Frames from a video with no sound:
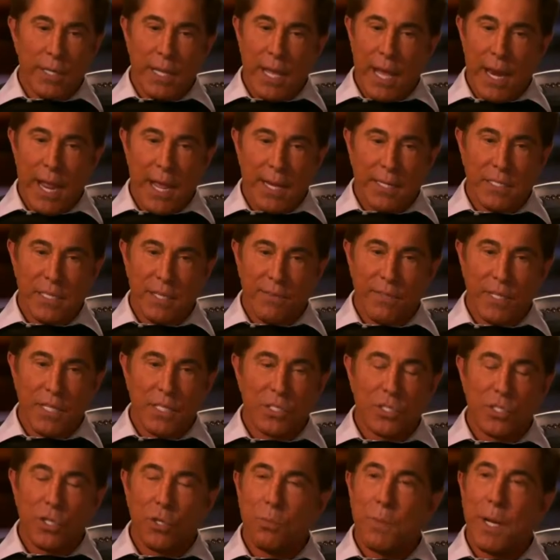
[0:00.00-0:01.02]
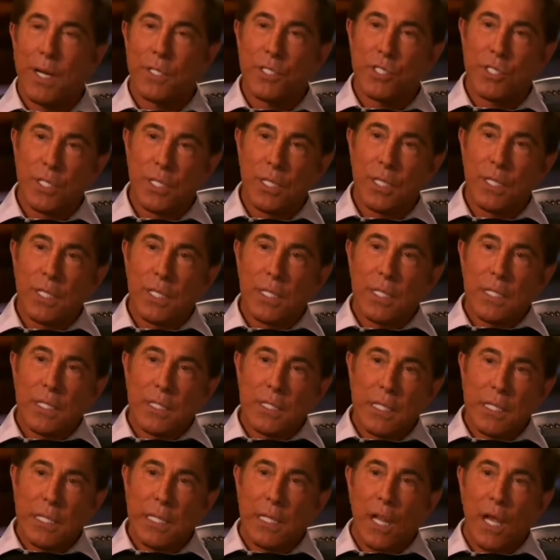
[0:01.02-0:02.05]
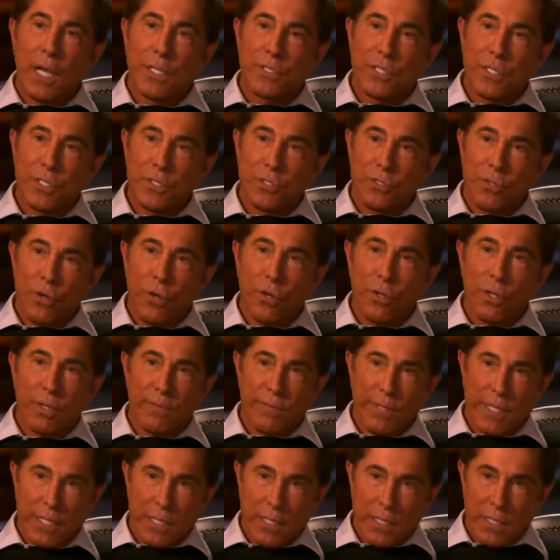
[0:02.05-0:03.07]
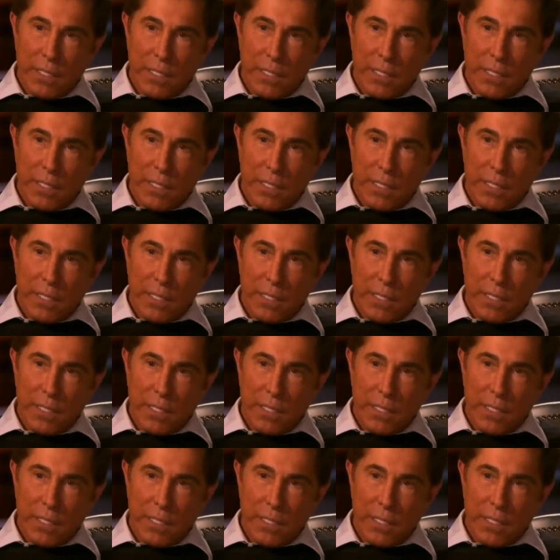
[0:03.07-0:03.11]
that activity so much that he lost control of it.